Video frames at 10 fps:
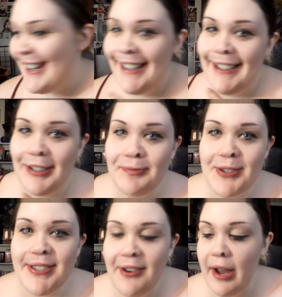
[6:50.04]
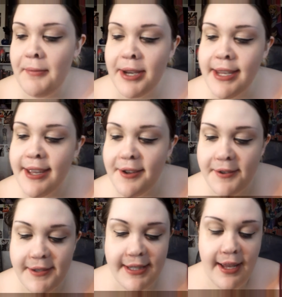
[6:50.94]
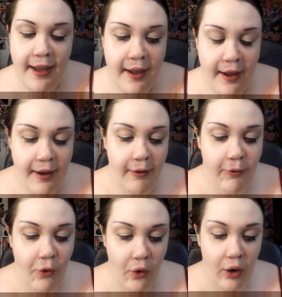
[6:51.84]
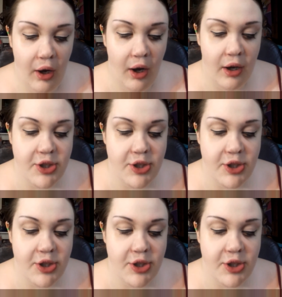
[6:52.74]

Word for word: um, so I'm going to use, for